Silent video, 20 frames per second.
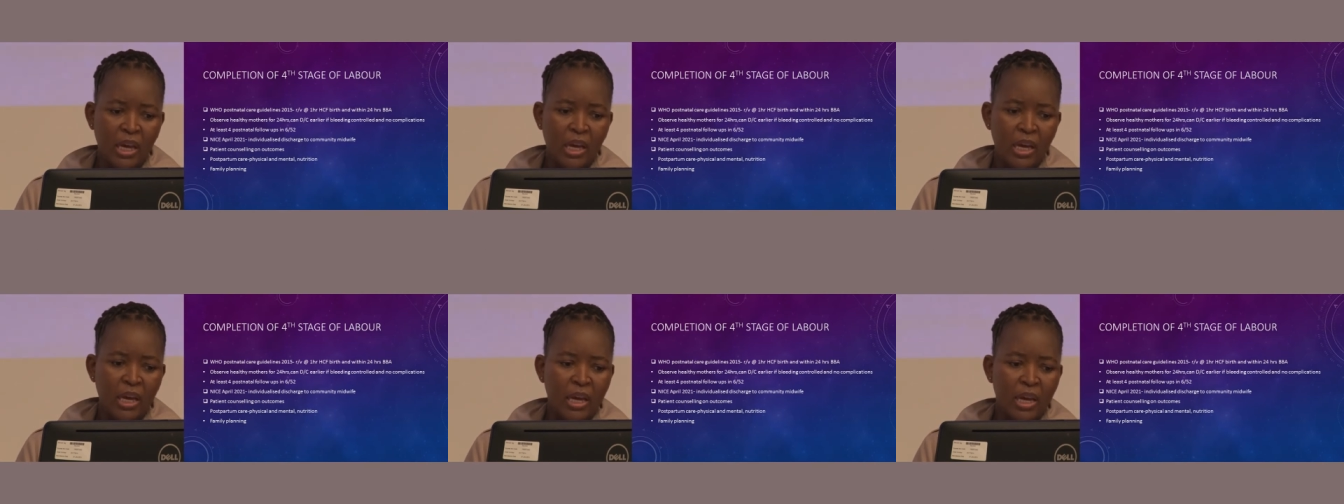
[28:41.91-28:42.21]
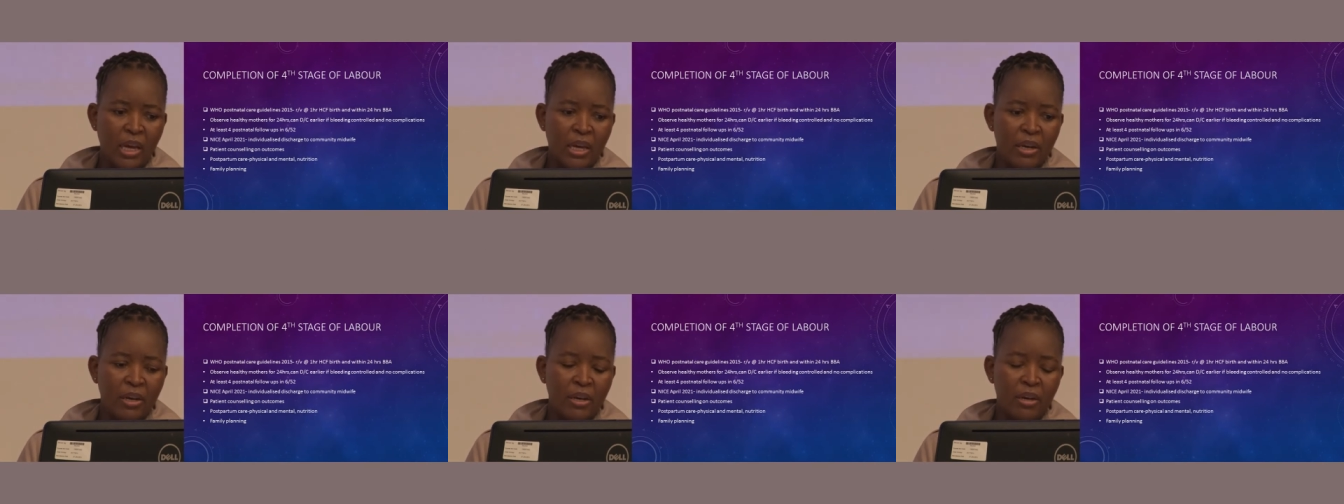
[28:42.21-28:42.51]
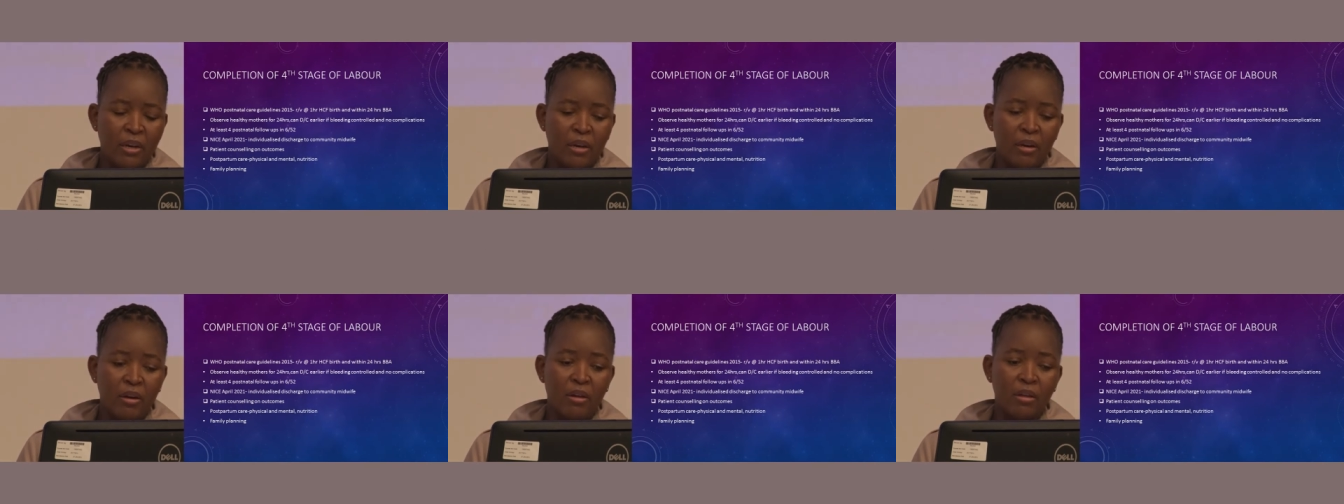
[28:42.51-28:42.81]

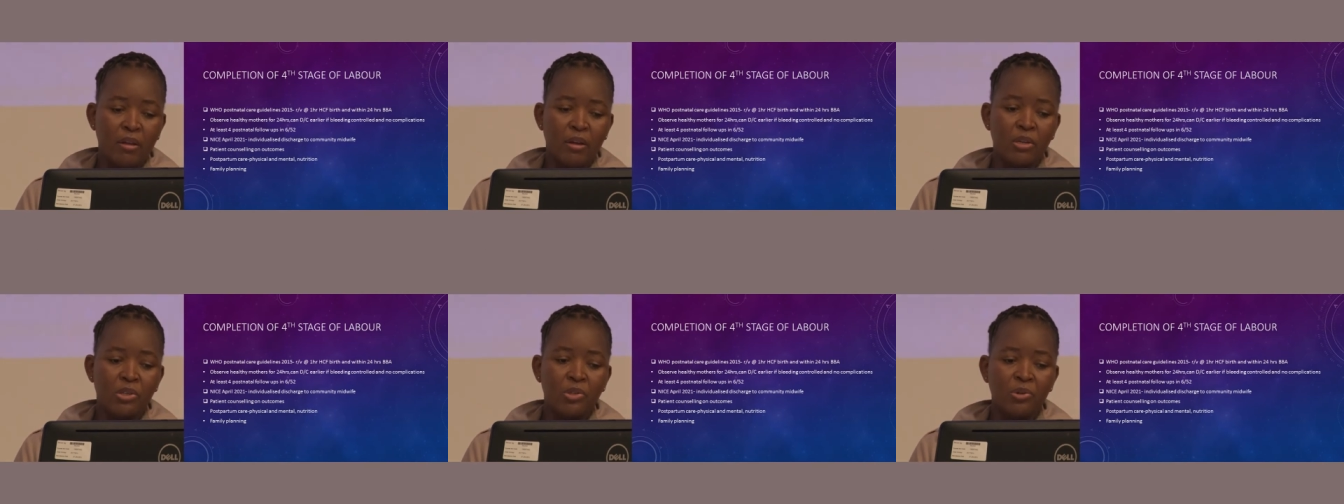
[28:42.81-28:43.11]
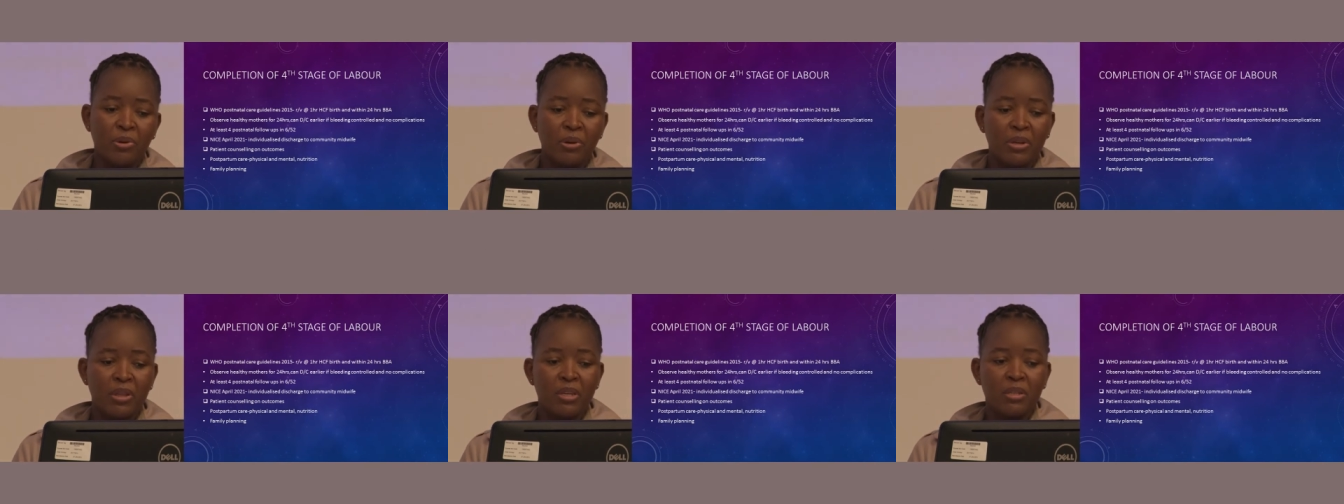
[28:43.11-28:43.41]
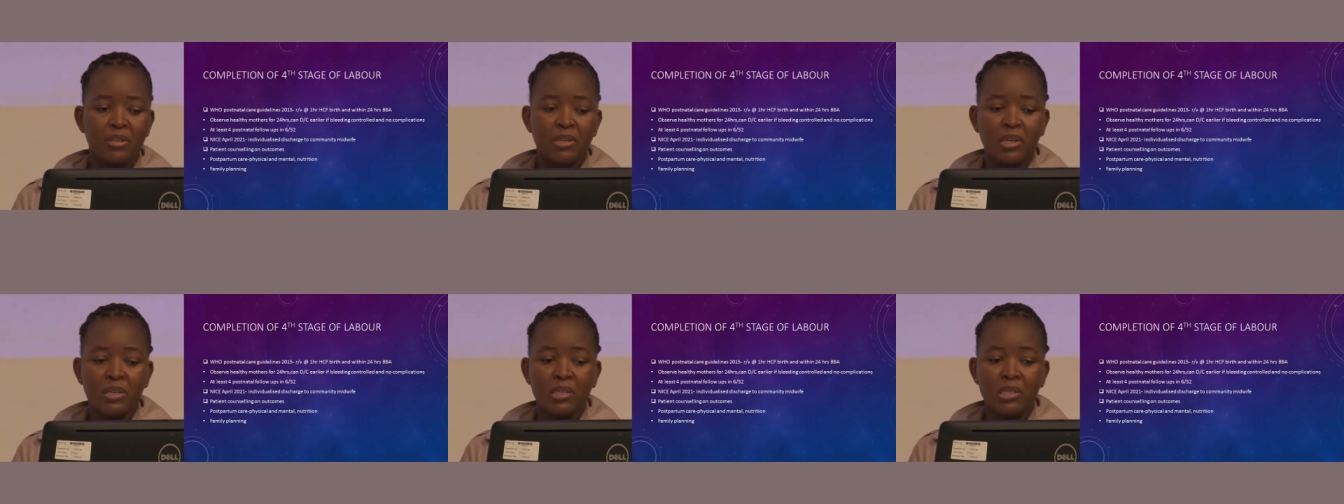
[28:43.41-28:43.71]
And during
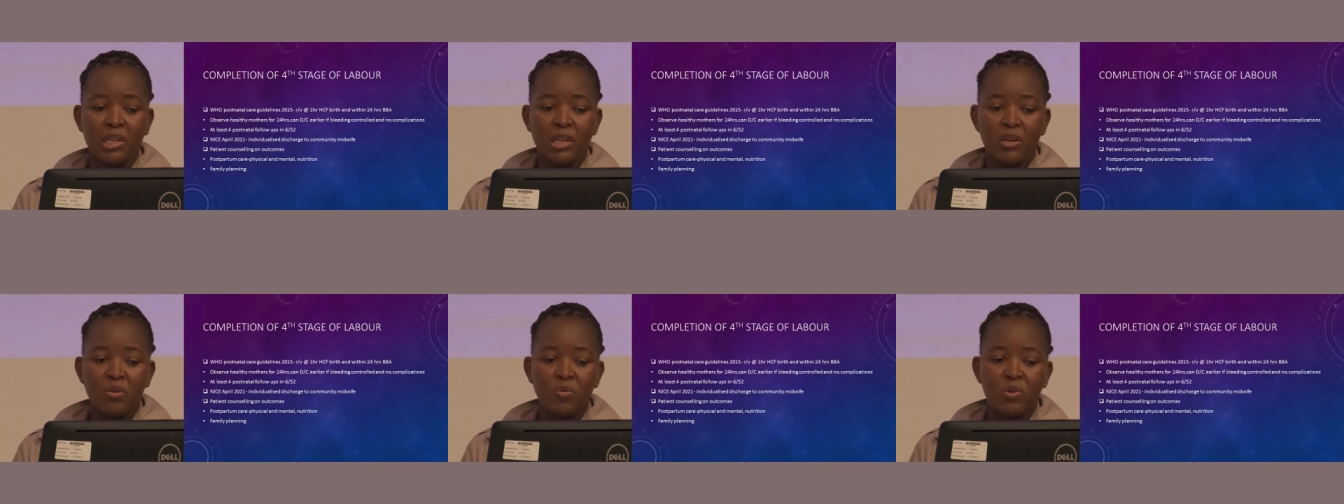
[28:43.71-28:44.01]
this counseling,